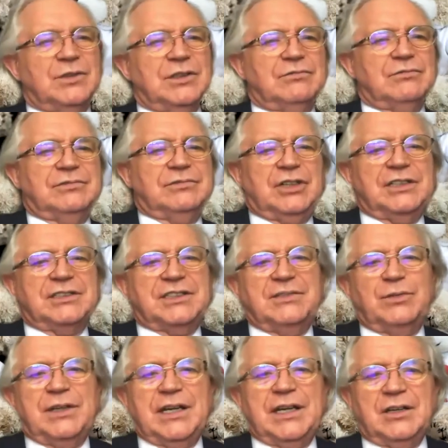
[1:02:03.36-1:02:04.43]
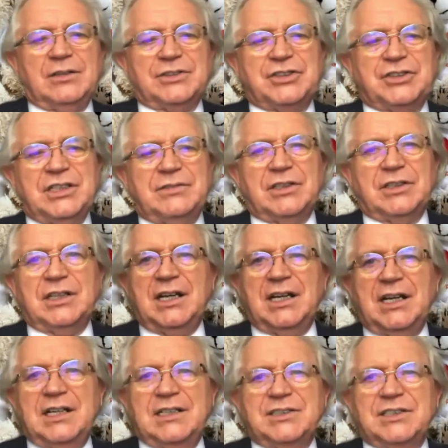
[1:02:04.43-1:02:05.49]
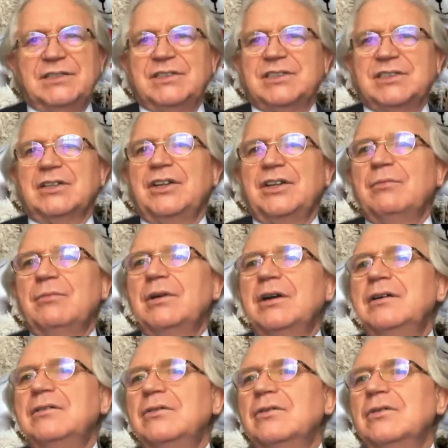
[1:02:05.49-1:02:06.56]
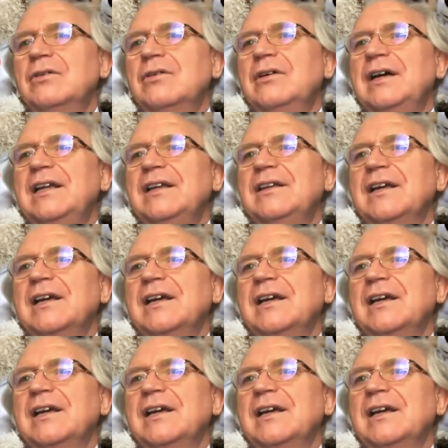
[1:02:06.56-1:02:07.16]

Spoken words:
try and see if we can get hold of Steve on the line and see if he's got the number or anything